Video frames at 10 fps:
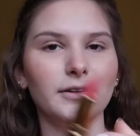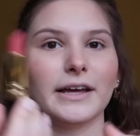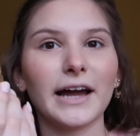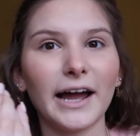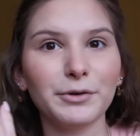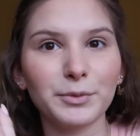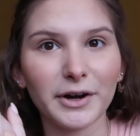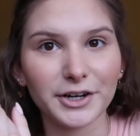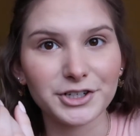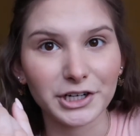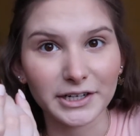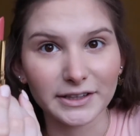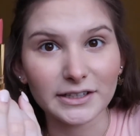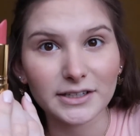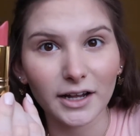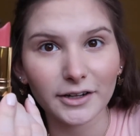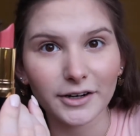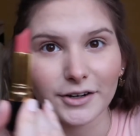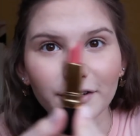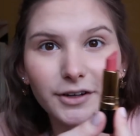Like I would wear a shirt in this color.
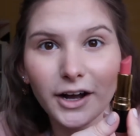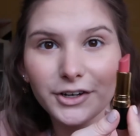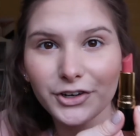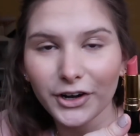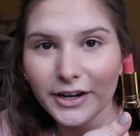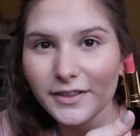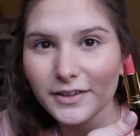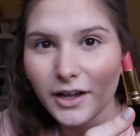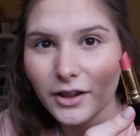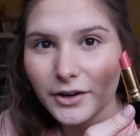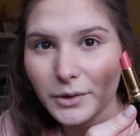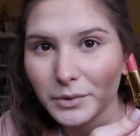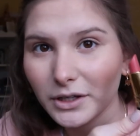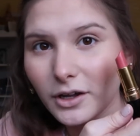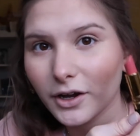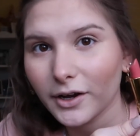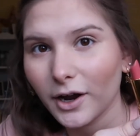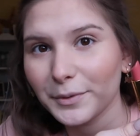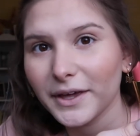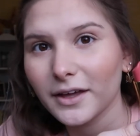A shirt in this color would look good
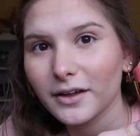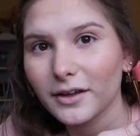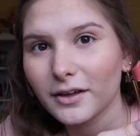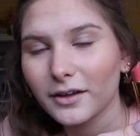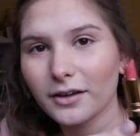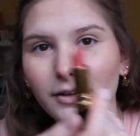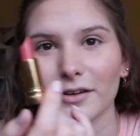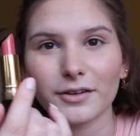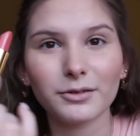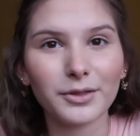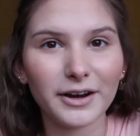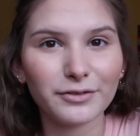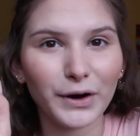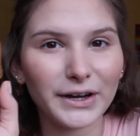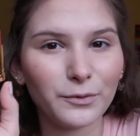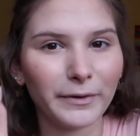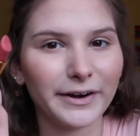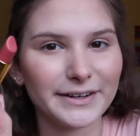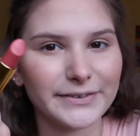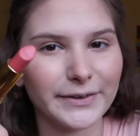on me. so therefore I can wear
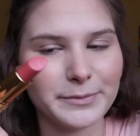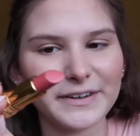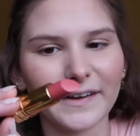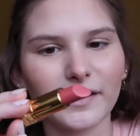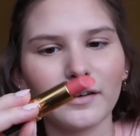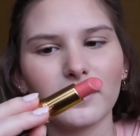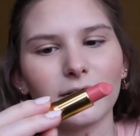it as a lipstick.